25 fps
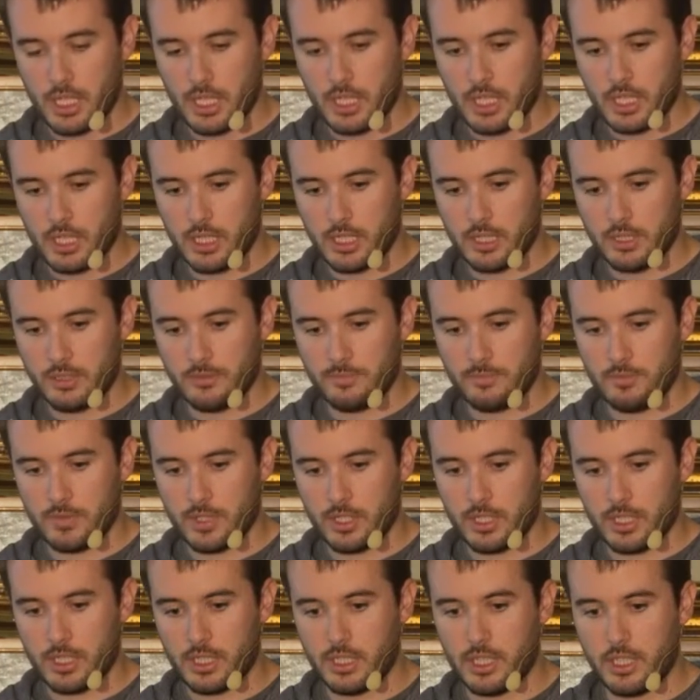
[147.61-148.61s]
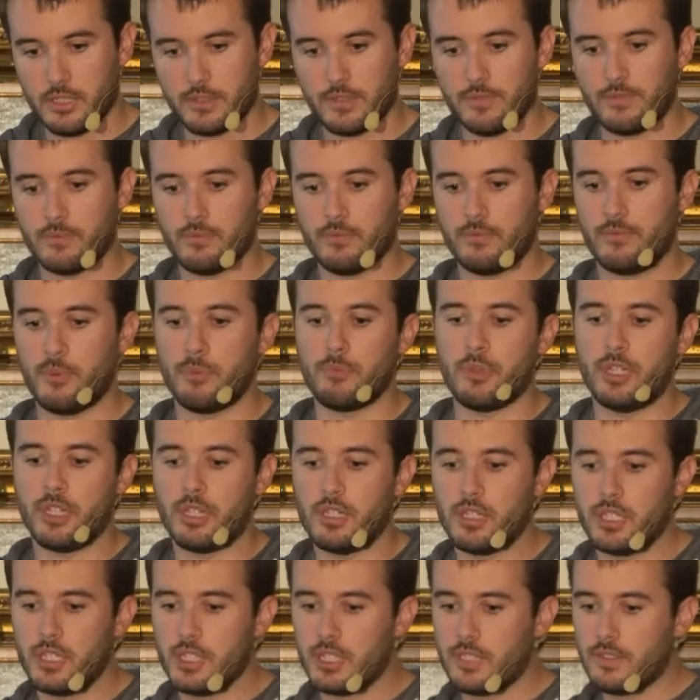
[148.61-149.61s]
And yes, from
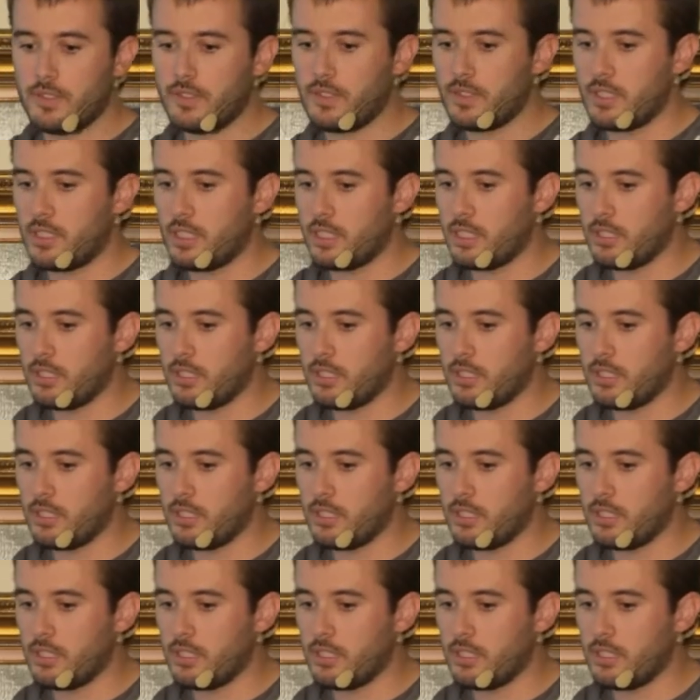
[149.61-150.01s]
there, it's